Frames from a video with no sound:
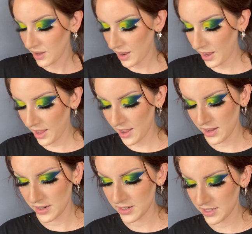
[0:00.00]

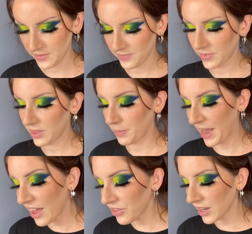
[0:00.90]
And the
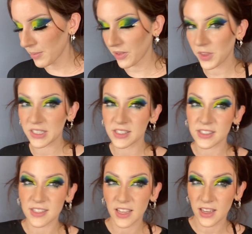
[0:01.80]
bad thing about this is
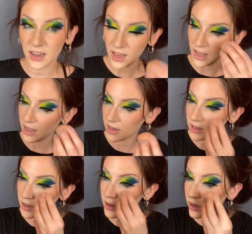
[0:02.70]
that it
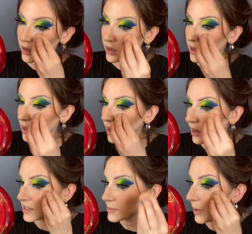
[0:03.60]

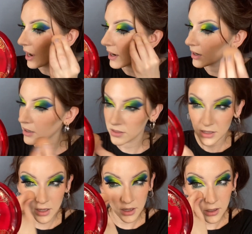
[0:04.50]
expires
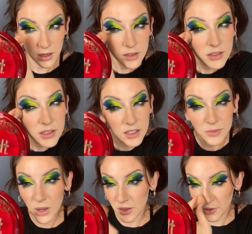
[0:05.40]
in 6
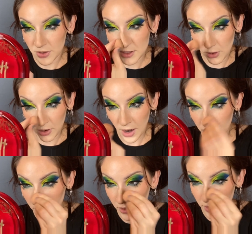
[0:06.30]
months, or rather